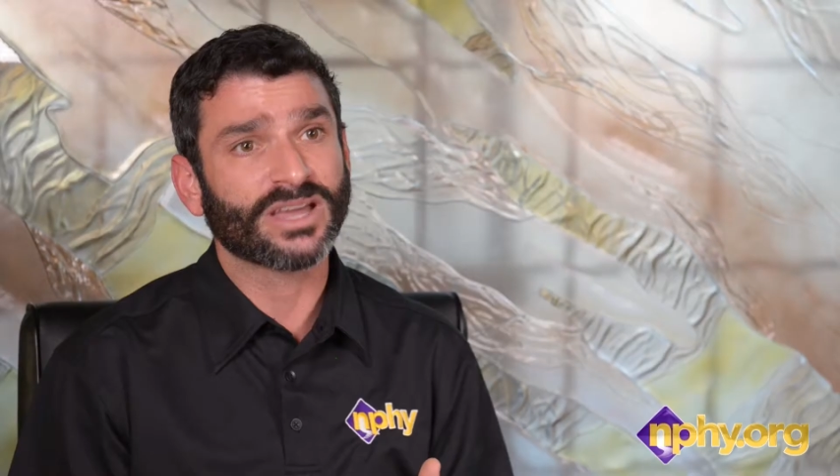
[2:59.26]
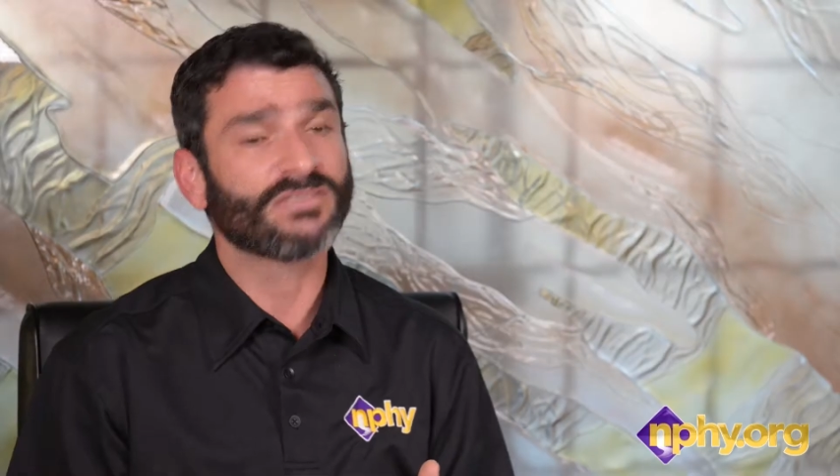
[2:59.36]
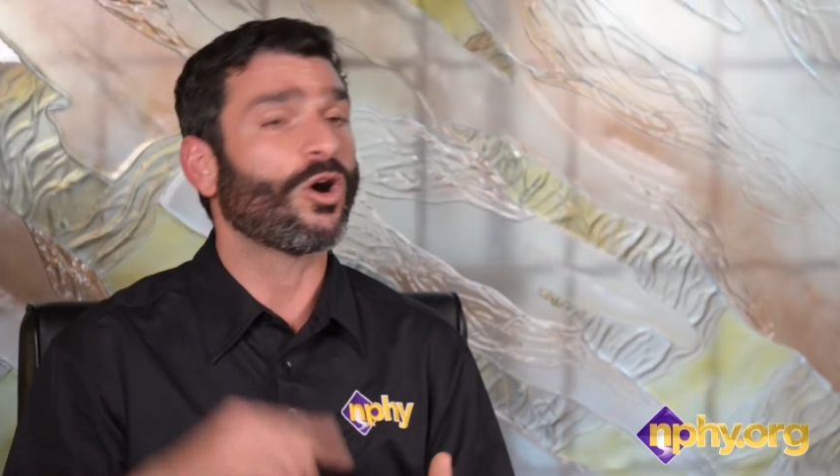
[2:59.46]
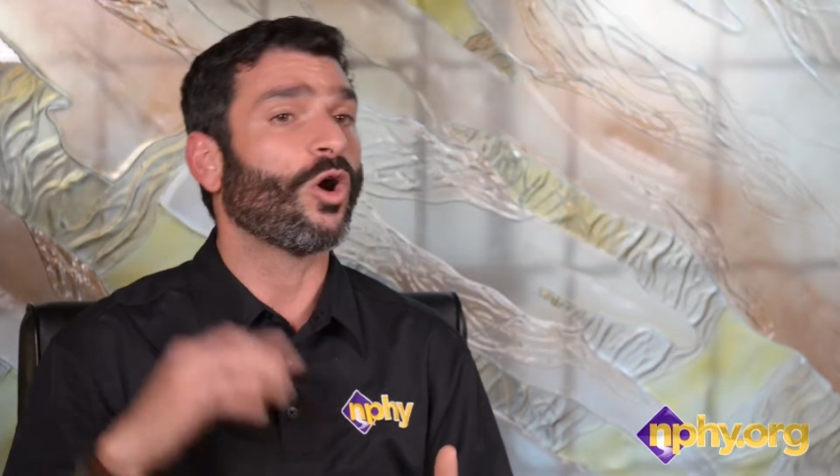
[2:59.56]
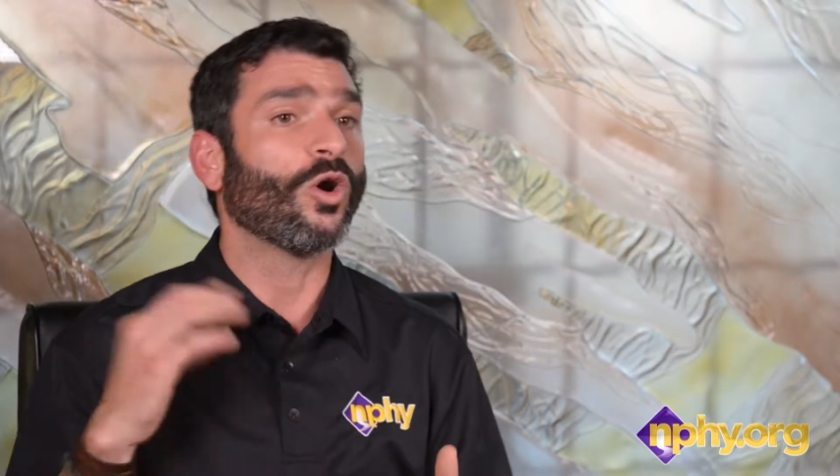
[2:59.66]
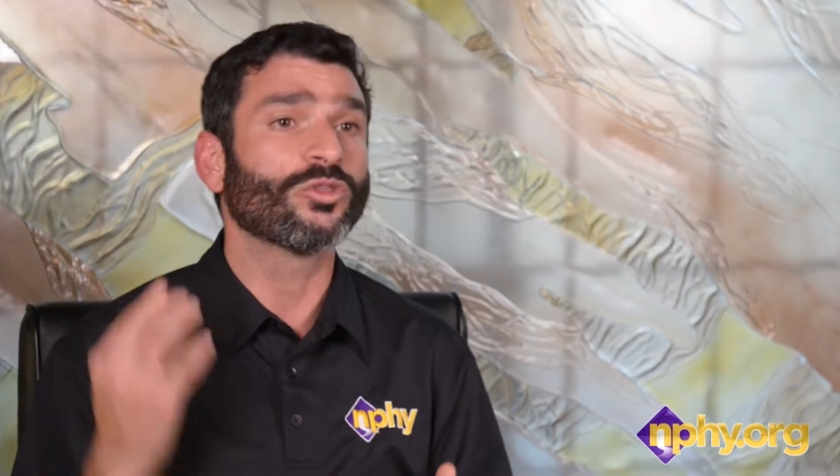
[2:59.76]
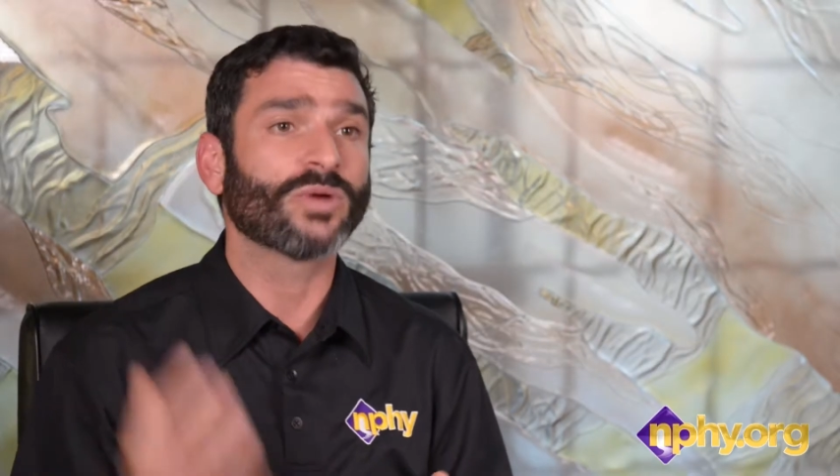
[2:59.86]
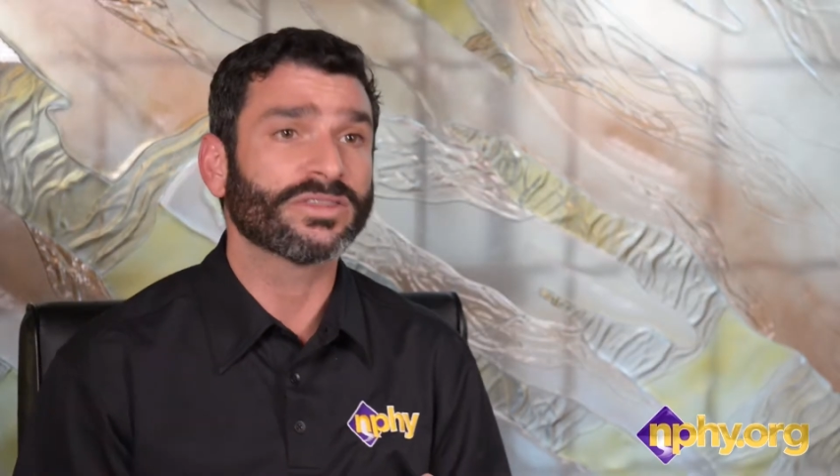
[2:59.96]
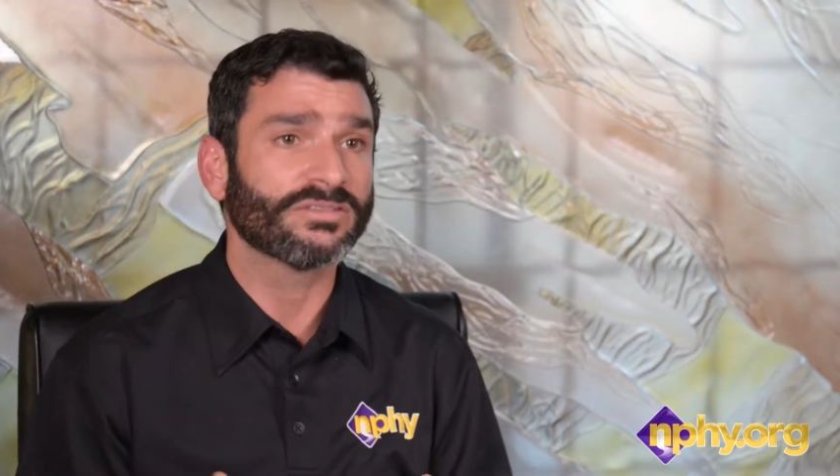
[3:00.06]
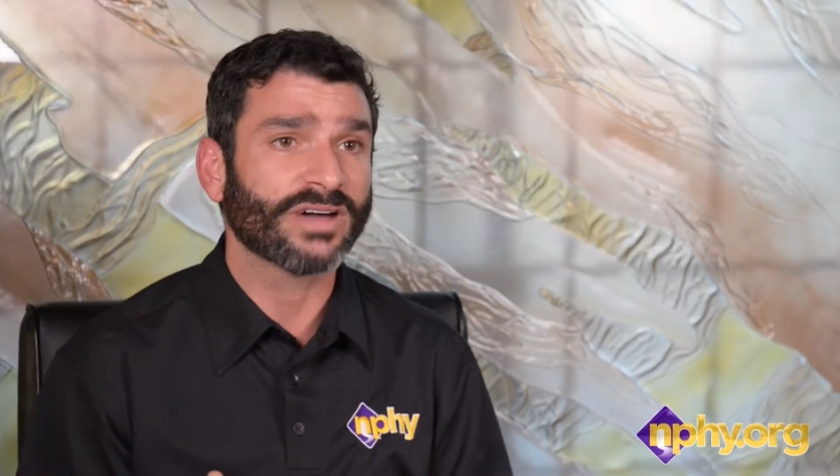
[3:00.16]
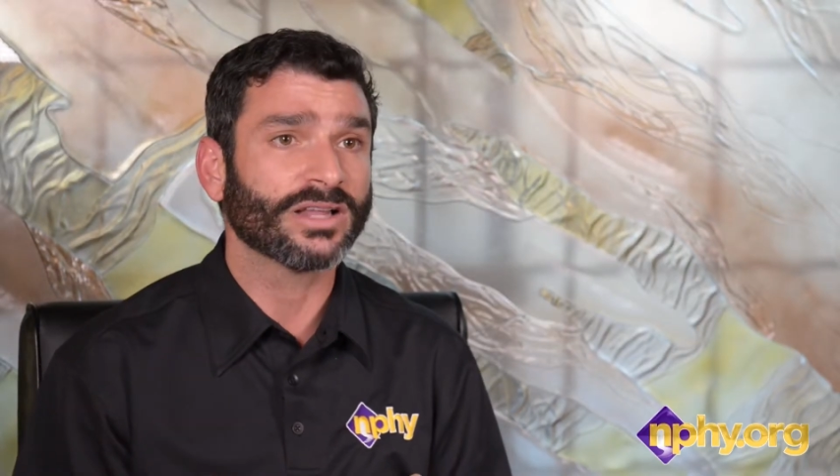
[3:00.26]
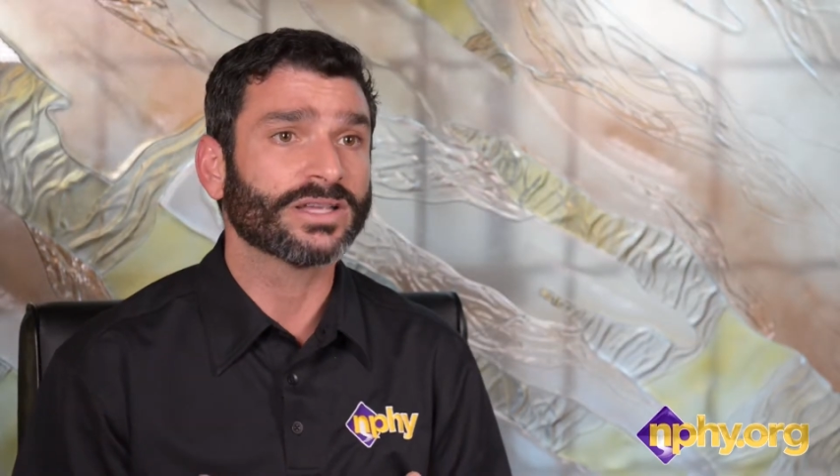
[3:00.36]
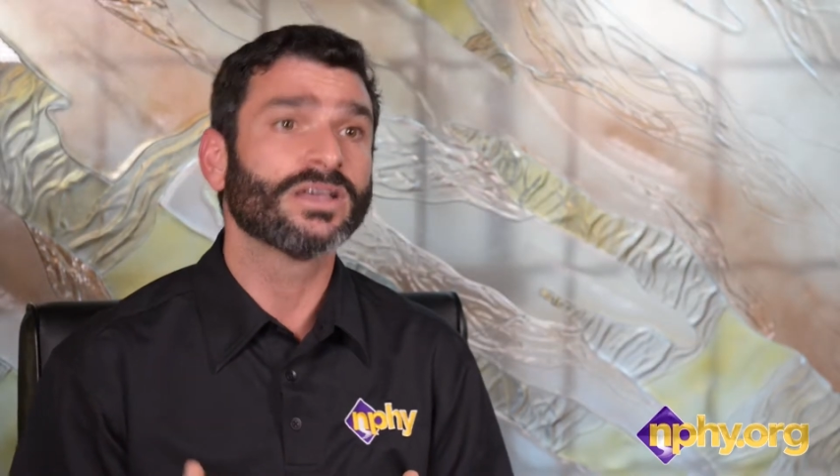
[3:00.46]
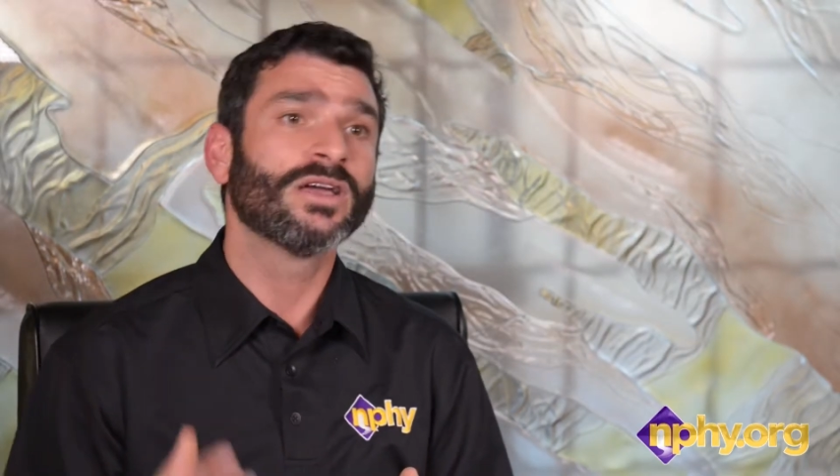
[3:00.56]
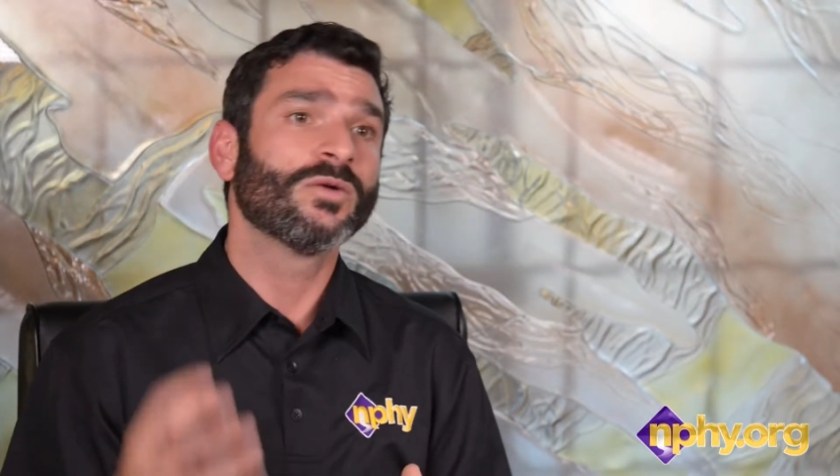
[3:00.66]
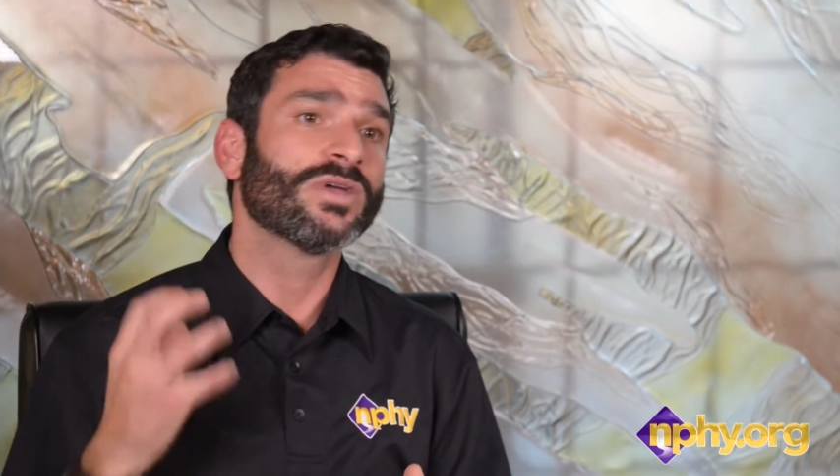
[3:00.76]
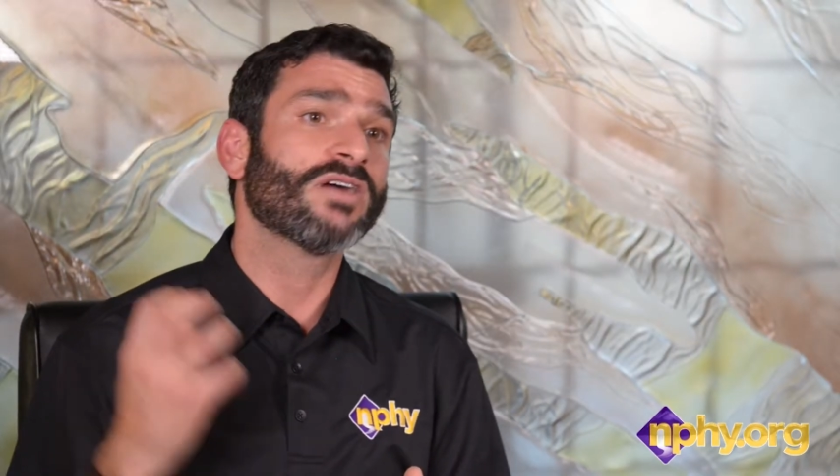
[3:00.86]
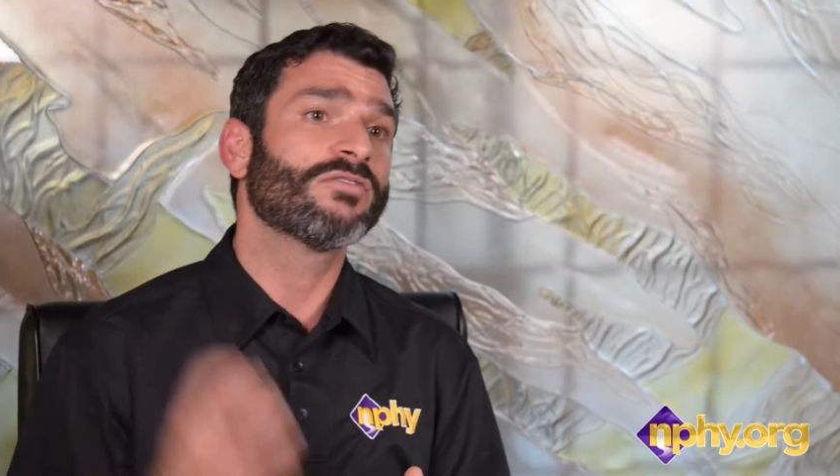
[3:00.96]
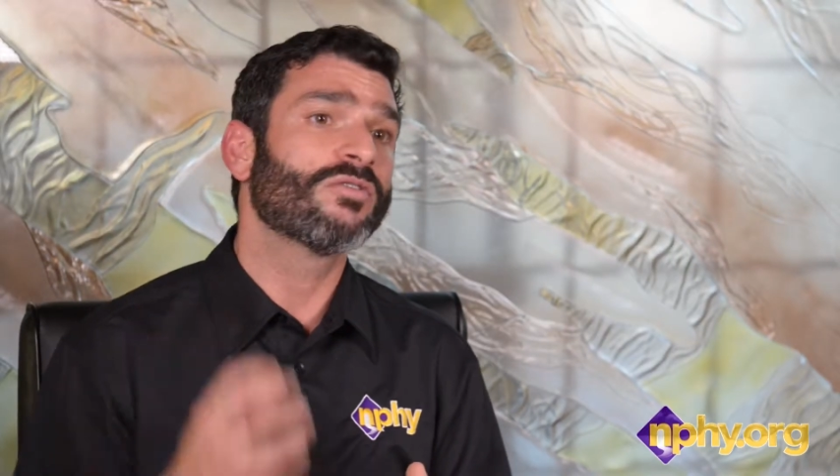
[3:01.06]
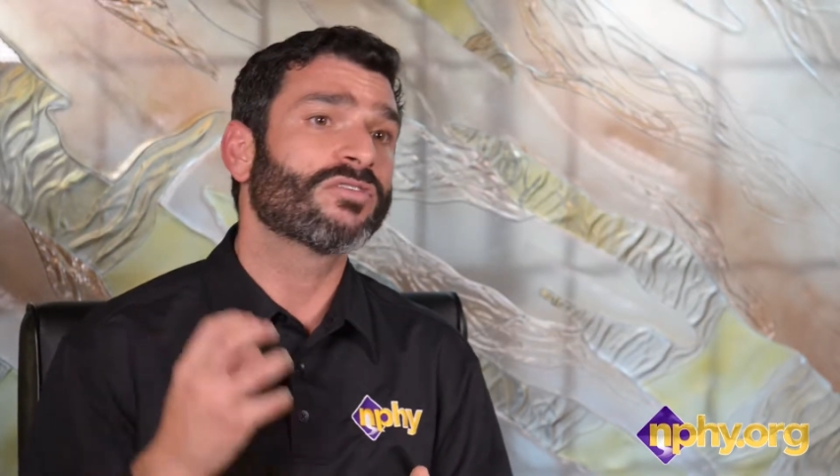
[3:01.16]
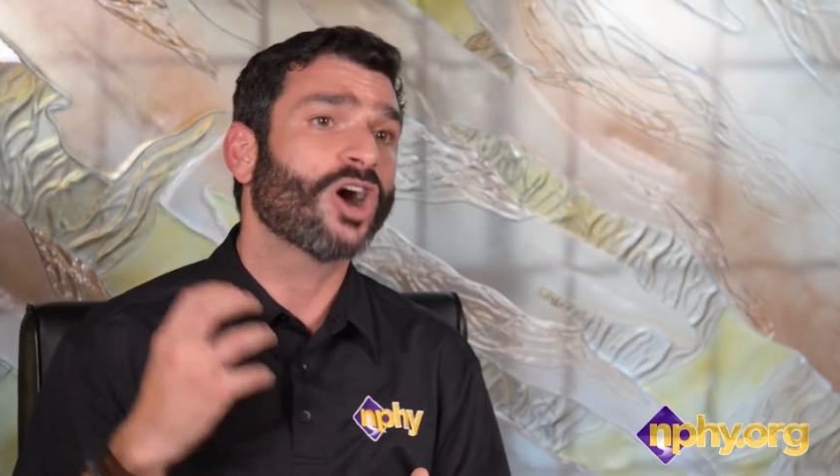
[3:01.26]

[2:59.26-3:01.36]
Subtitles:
have all throughout the valley. We have over